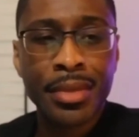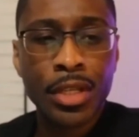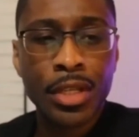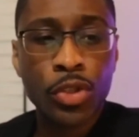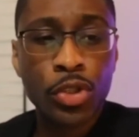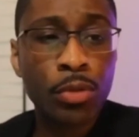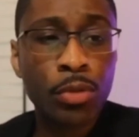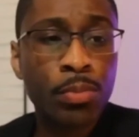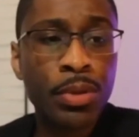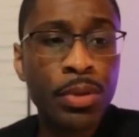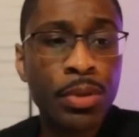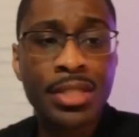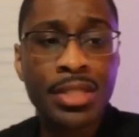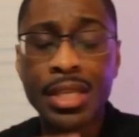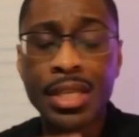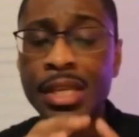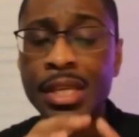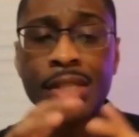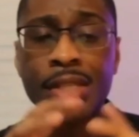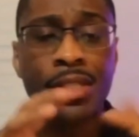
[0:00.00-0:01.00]
You should be
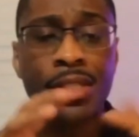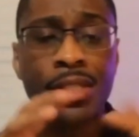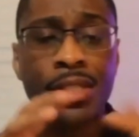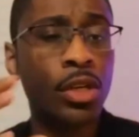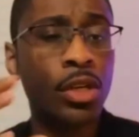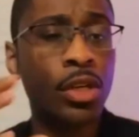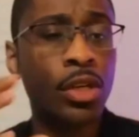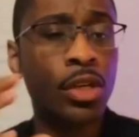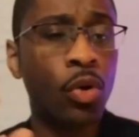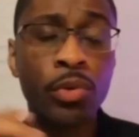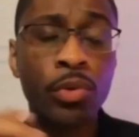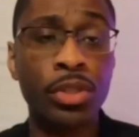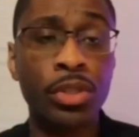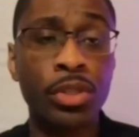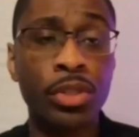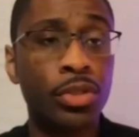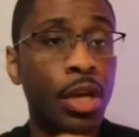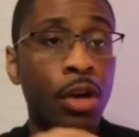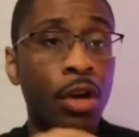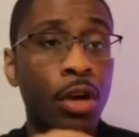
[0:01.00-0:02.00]
as easygoing with
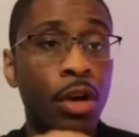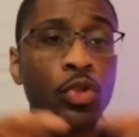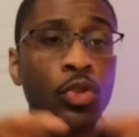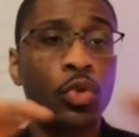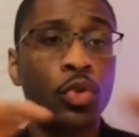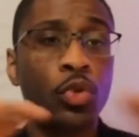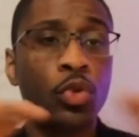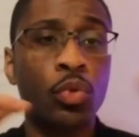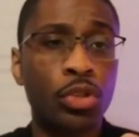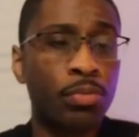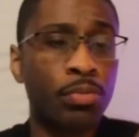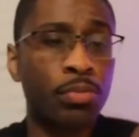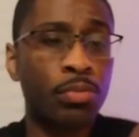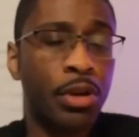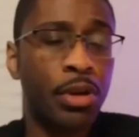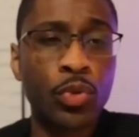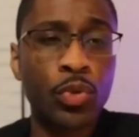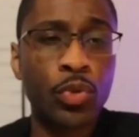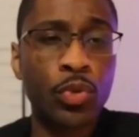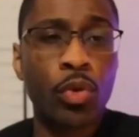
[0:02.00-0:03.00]
yourself as you wish your
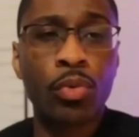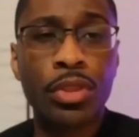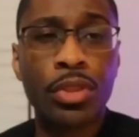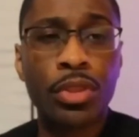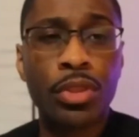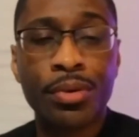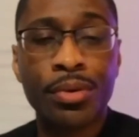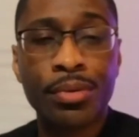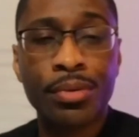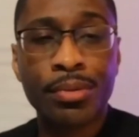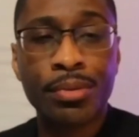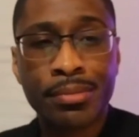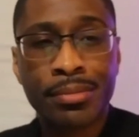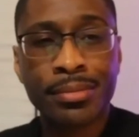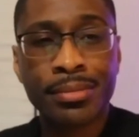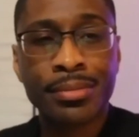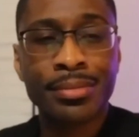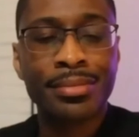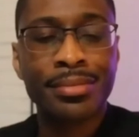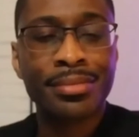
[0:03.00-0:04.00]
parents were with you.
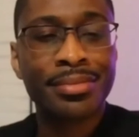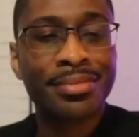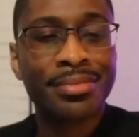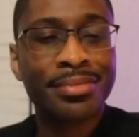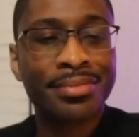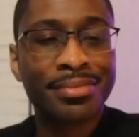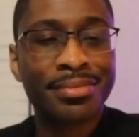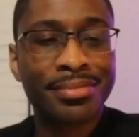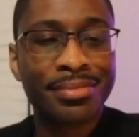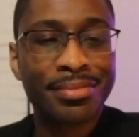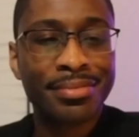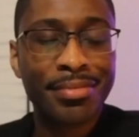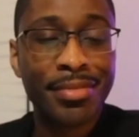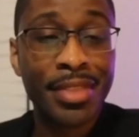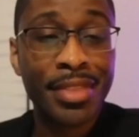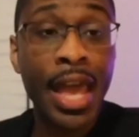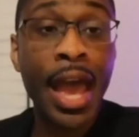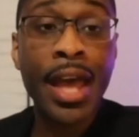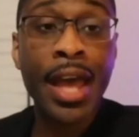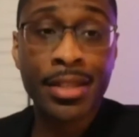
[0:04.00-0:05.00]

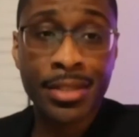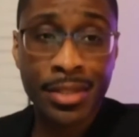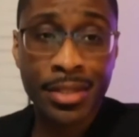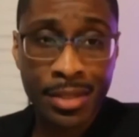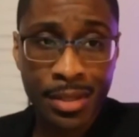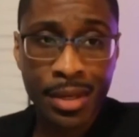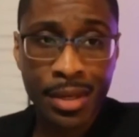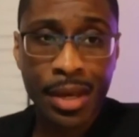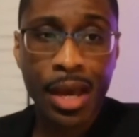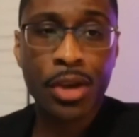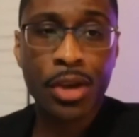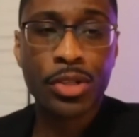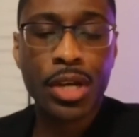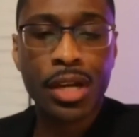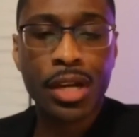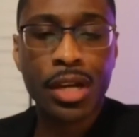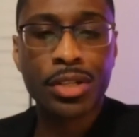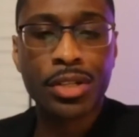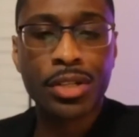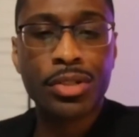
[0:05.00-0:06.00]
That's how you
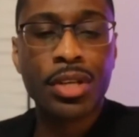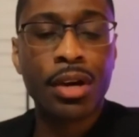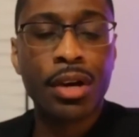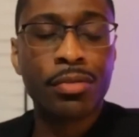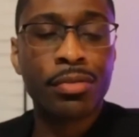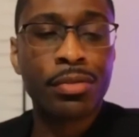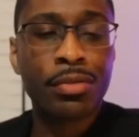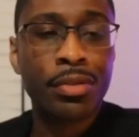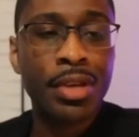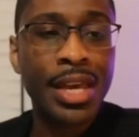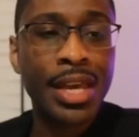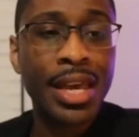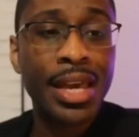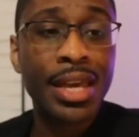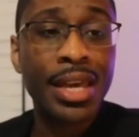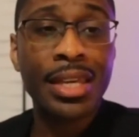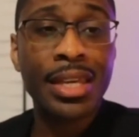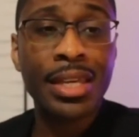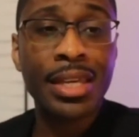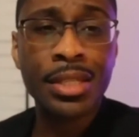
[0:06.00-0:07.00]
talk to yourself.
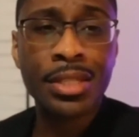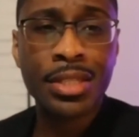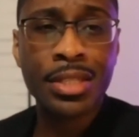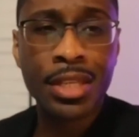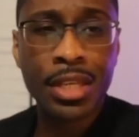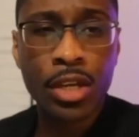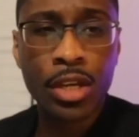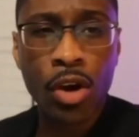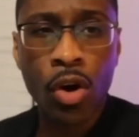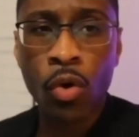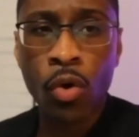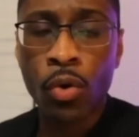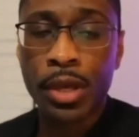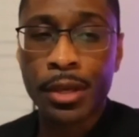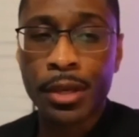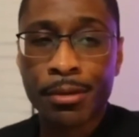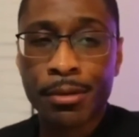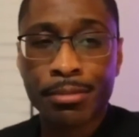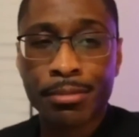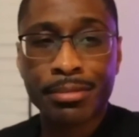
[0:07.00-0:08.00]

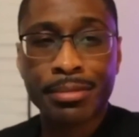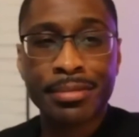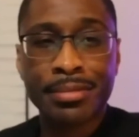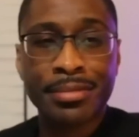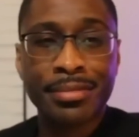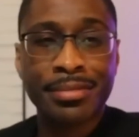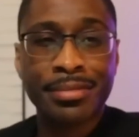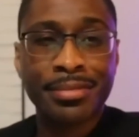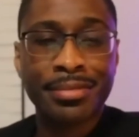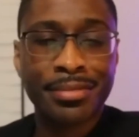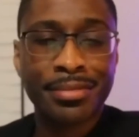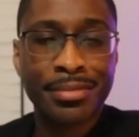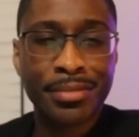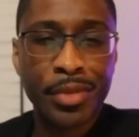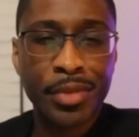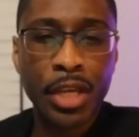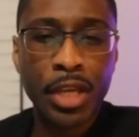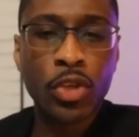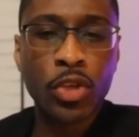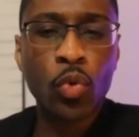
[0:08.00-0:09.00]
Easygoing.
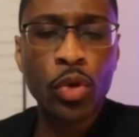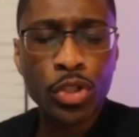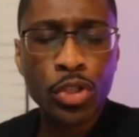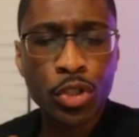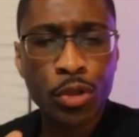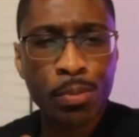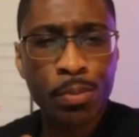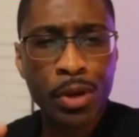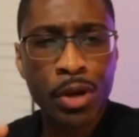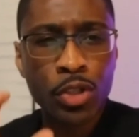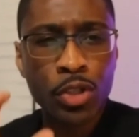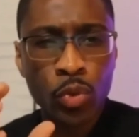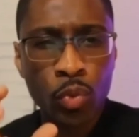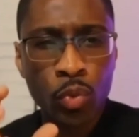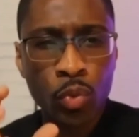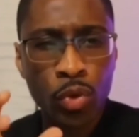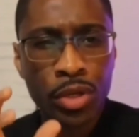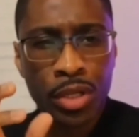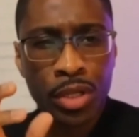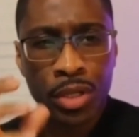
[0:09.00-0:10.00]
Like you wish your
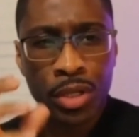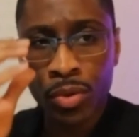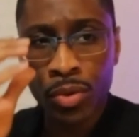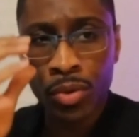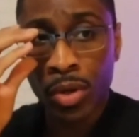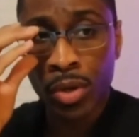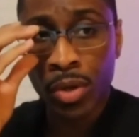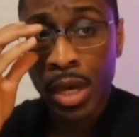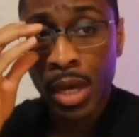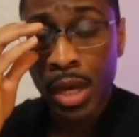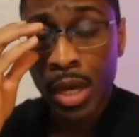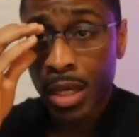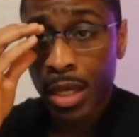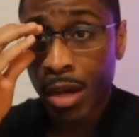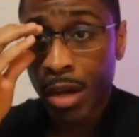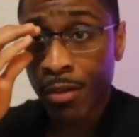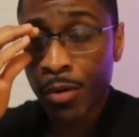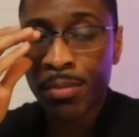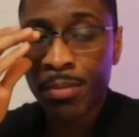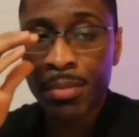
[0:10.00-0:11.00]
parents were to you.
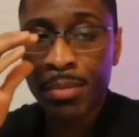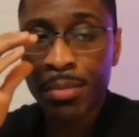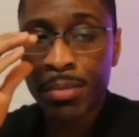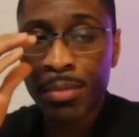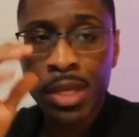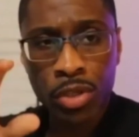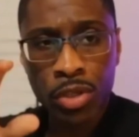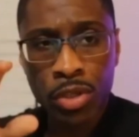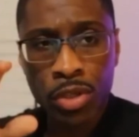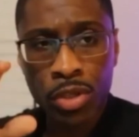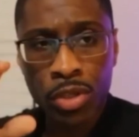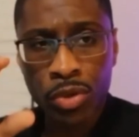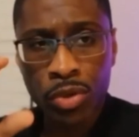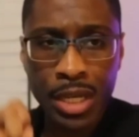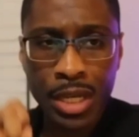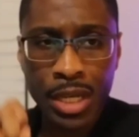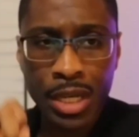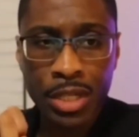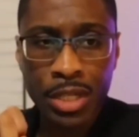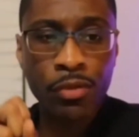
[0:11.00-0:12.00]
You ever meet, when you were
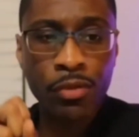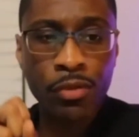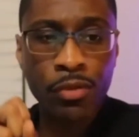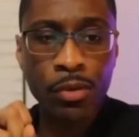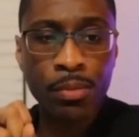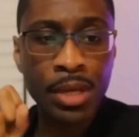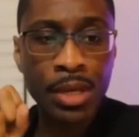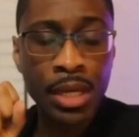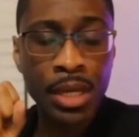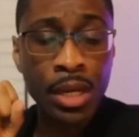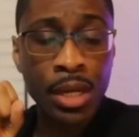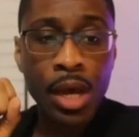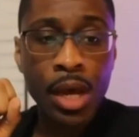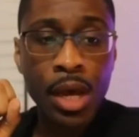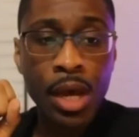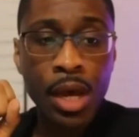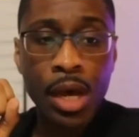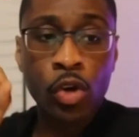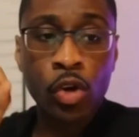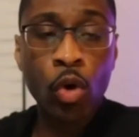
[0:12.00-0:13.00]
a kid, you ever meet
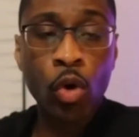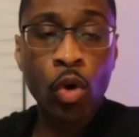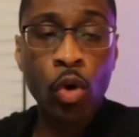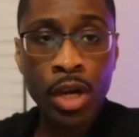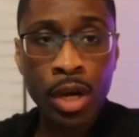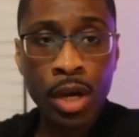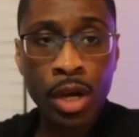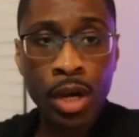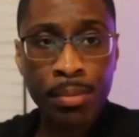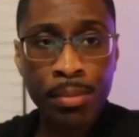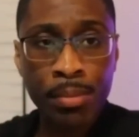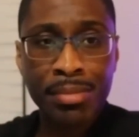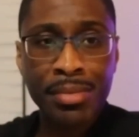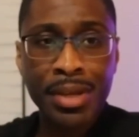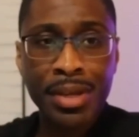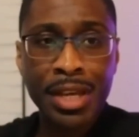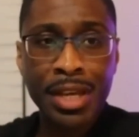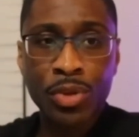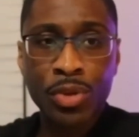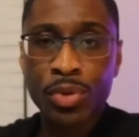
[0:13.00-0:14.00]
a grown-up
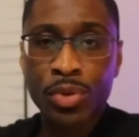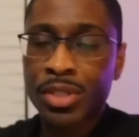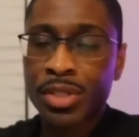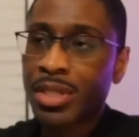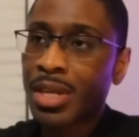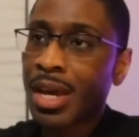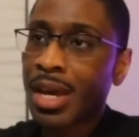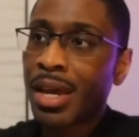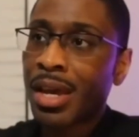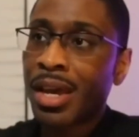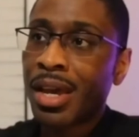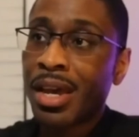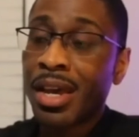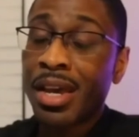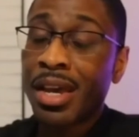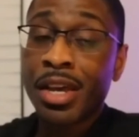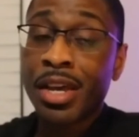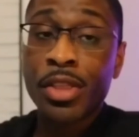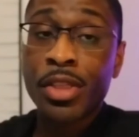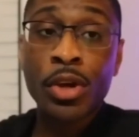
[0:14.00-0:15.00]
and you would say,
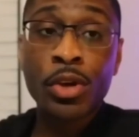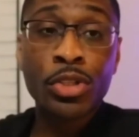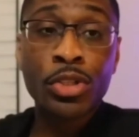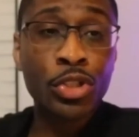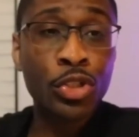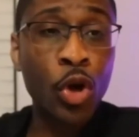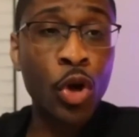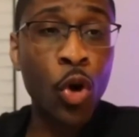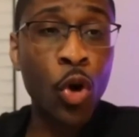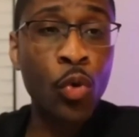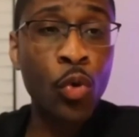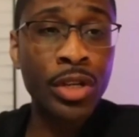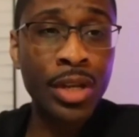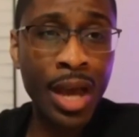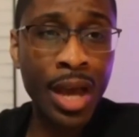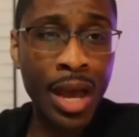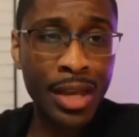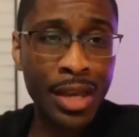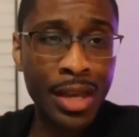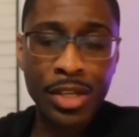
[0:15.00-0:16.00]
they're so
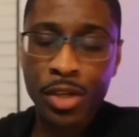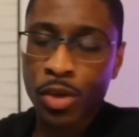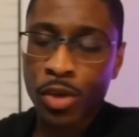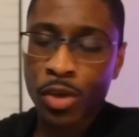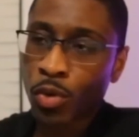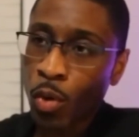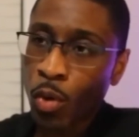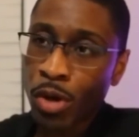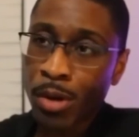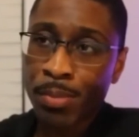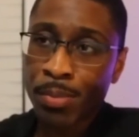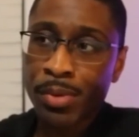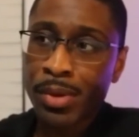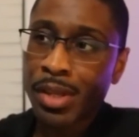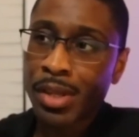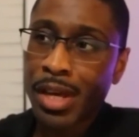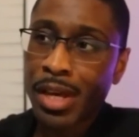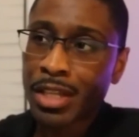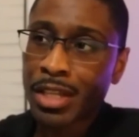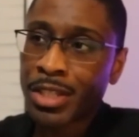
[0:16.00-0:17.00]
nice. A grown-up,
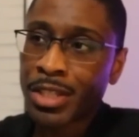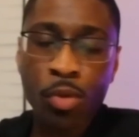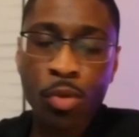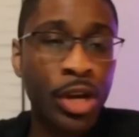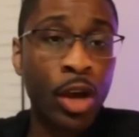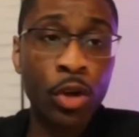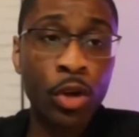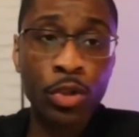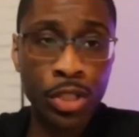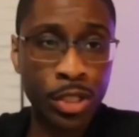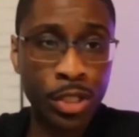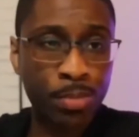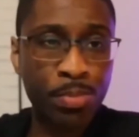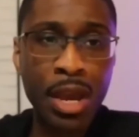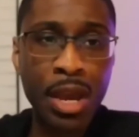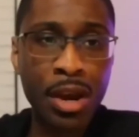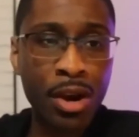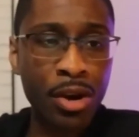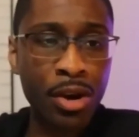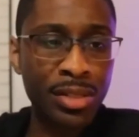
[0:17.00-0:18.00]
like someone else's
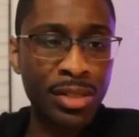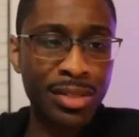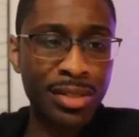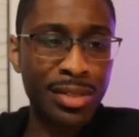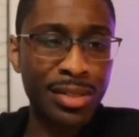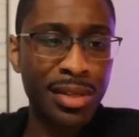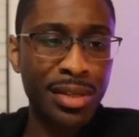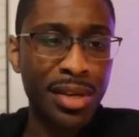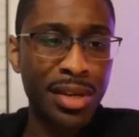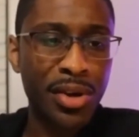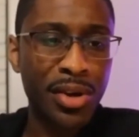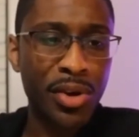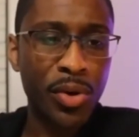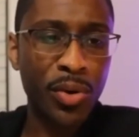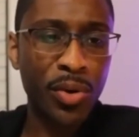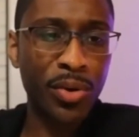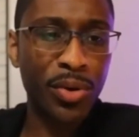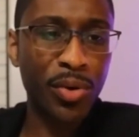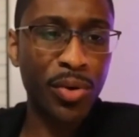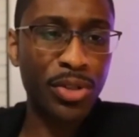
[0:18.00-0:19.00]
parents
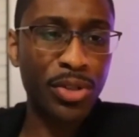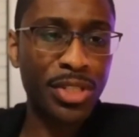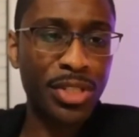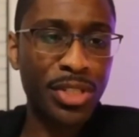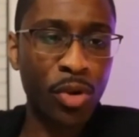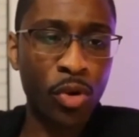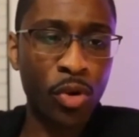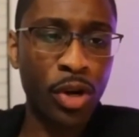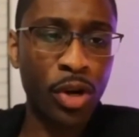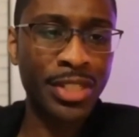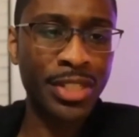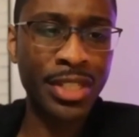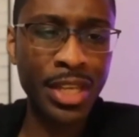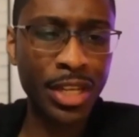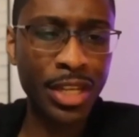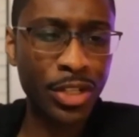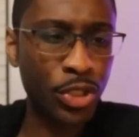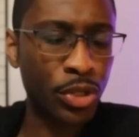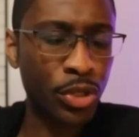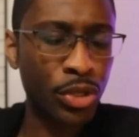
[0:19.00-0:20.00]
or a
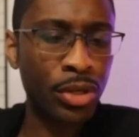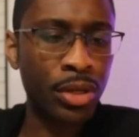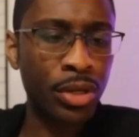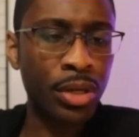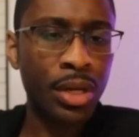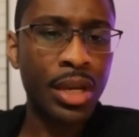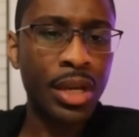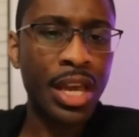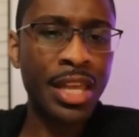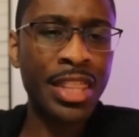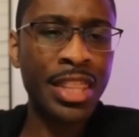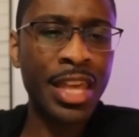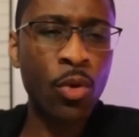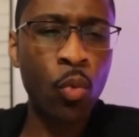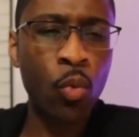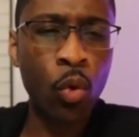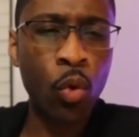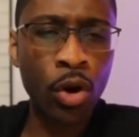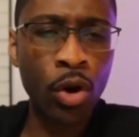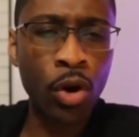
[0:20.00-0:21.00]
teacher, and they
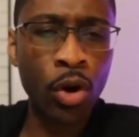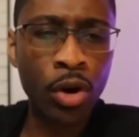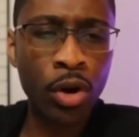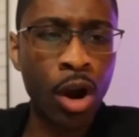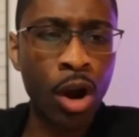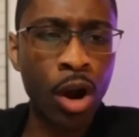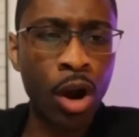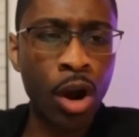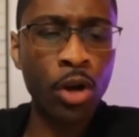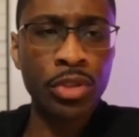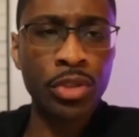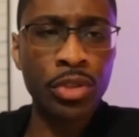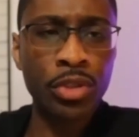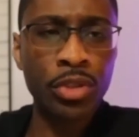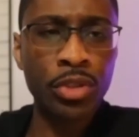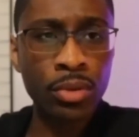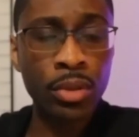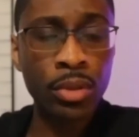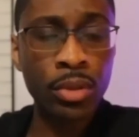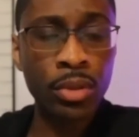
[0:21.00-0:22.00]
weren't harsh with
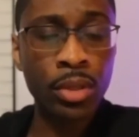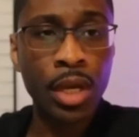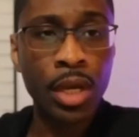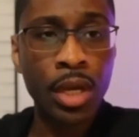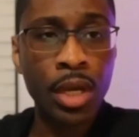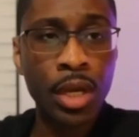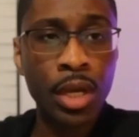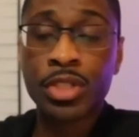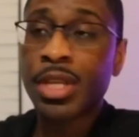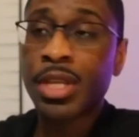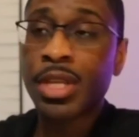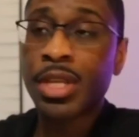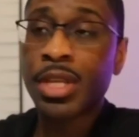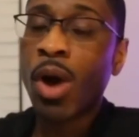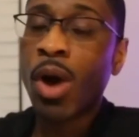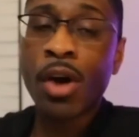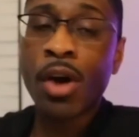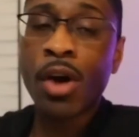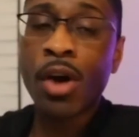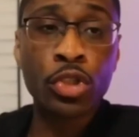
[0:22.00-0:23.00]
you. You would say,
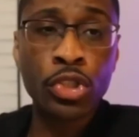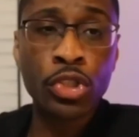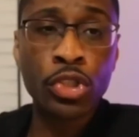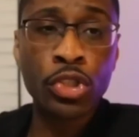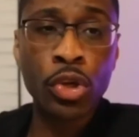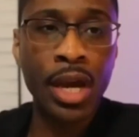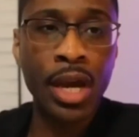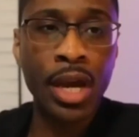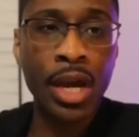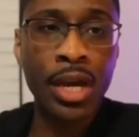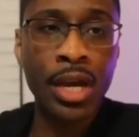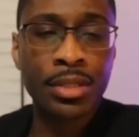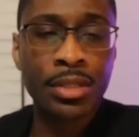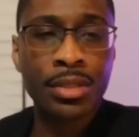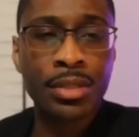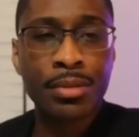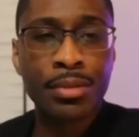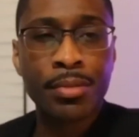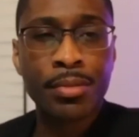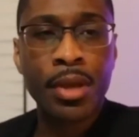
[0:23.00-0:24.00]
wow, they're so
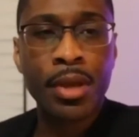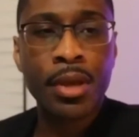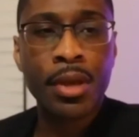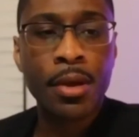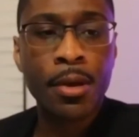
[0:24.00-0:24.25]
nice.